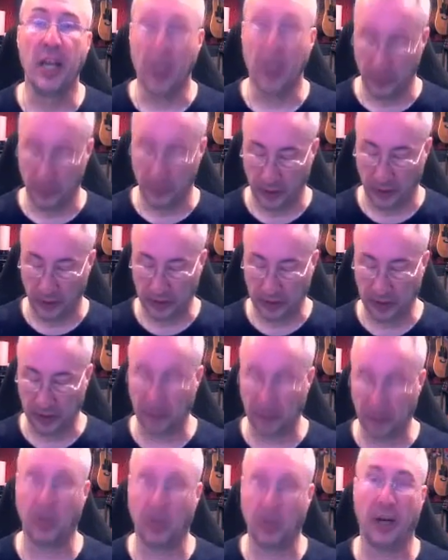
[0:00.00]

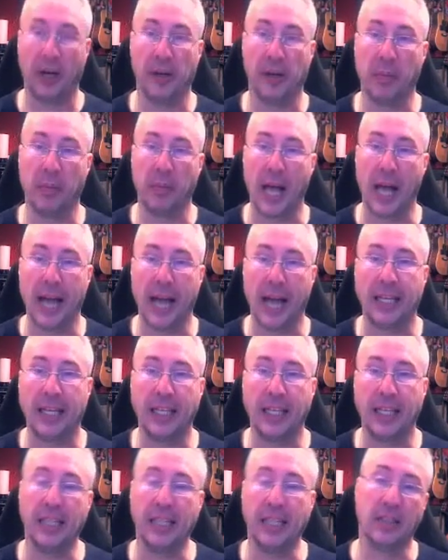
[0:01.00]
versus where the black
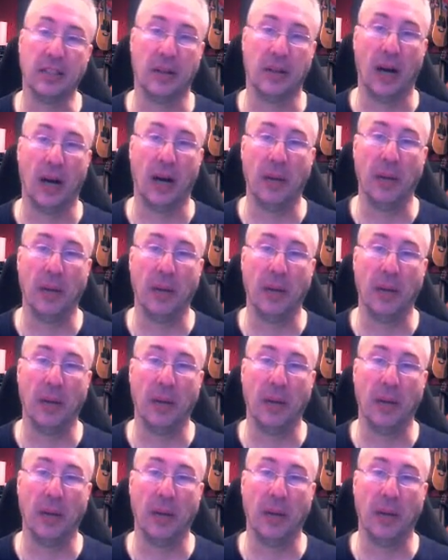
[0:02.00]
keys are.